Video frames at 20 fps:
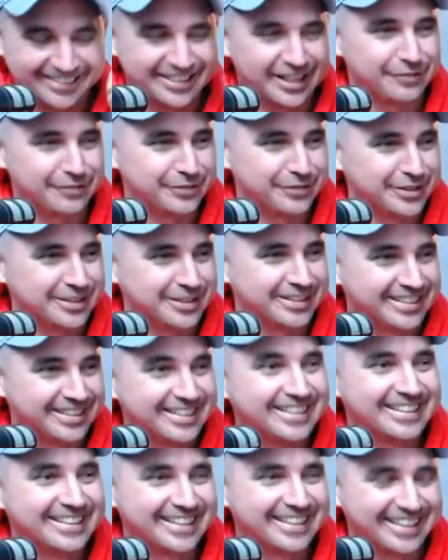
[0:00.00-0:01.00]
be a fun
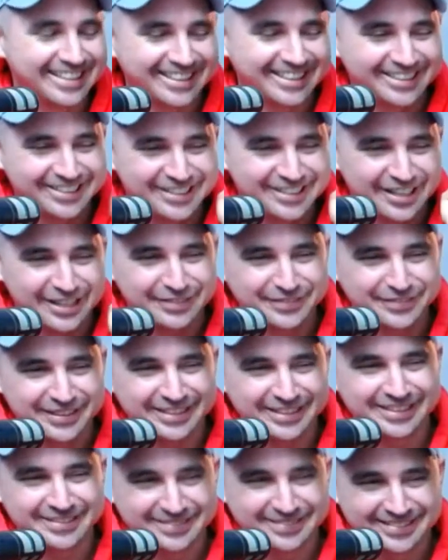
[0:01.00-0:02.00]
thing. Get your
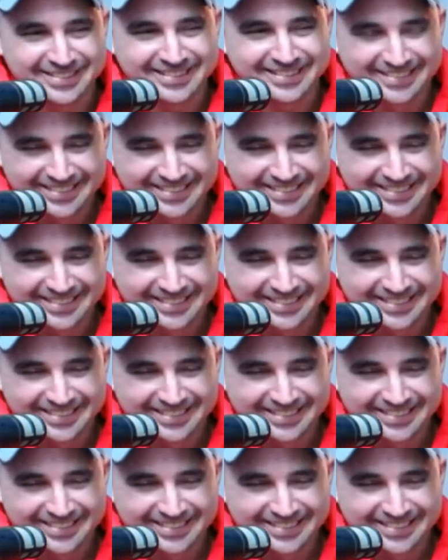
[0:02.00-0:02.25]
mind out of a